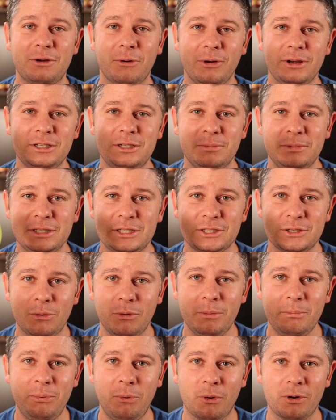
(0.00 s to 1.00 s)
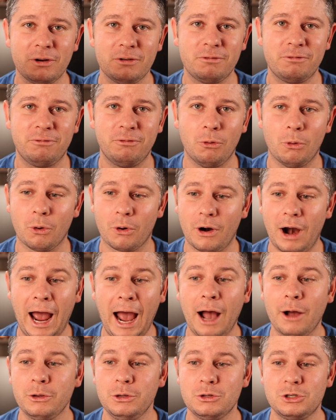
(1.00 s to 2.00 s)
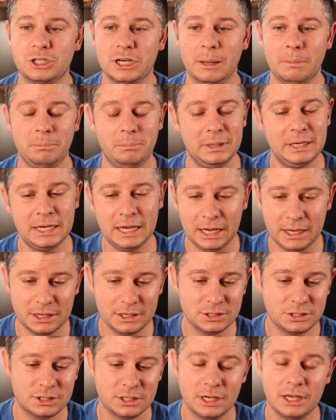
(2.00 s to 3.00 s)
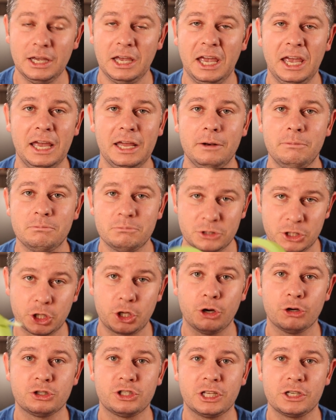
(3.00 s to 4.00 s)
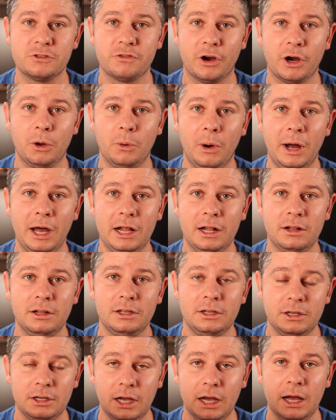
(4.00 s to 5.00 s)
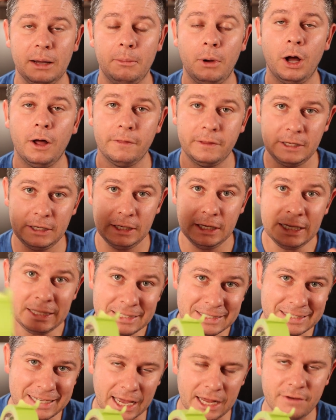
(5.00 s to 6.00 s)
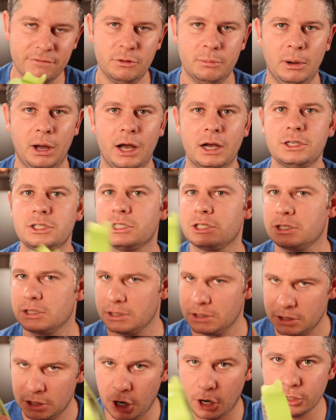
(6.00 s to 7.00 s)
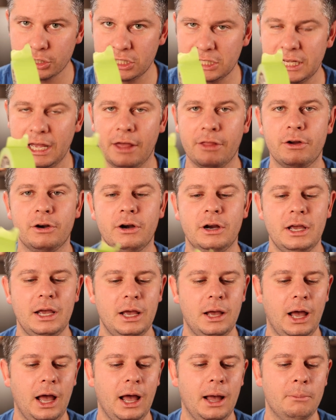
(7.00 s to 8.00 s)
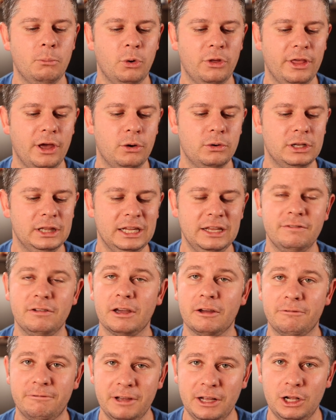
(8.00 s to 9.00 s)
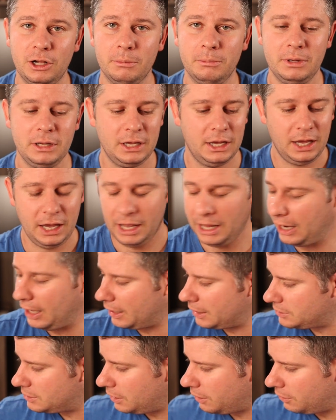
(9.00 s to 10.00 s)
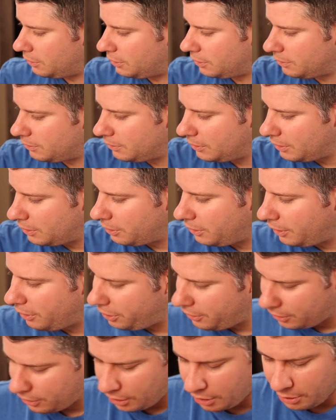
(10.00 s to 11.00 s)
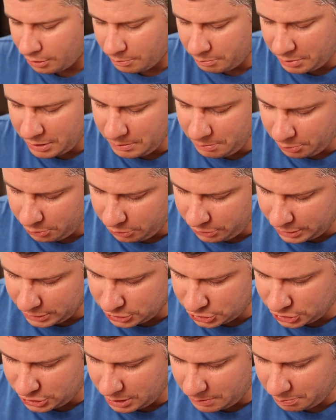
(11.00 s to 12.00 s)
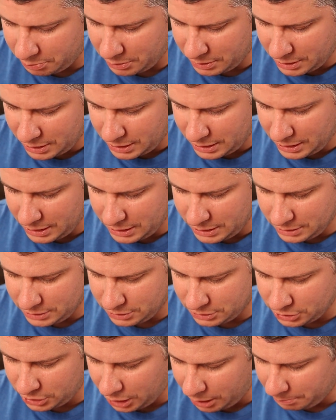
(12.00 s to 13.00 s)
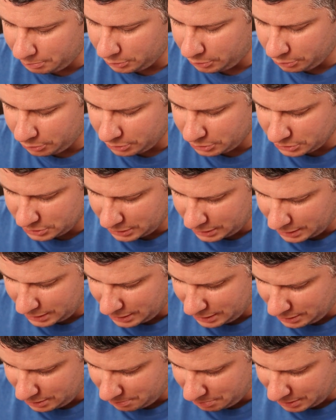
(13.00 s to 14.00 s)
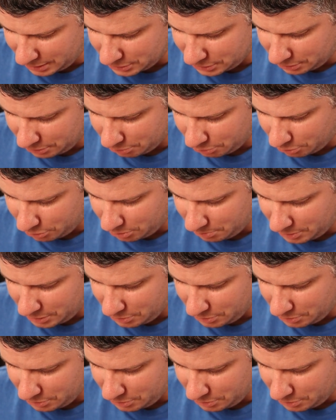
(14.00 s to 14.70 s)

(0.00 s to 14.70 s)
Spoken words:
going to be so important for how you ship because it secures things very well on the inside of the box, cards together, without leaving a film. And I can tell you that there are people that ship in top loaders, and I end up actually throwing them